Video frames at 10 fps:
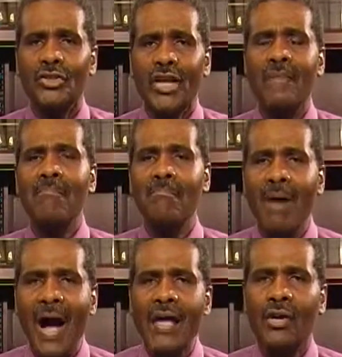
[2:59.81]
said,
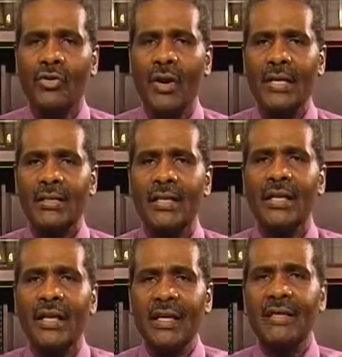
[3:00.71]
My grace
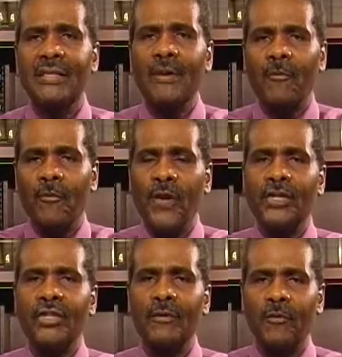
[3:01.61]
is
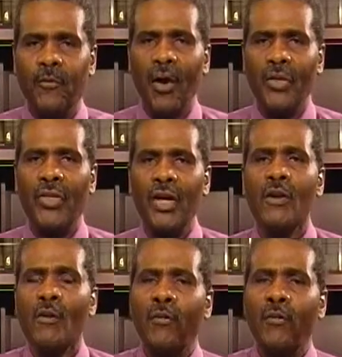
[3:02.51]
sufficient for thee,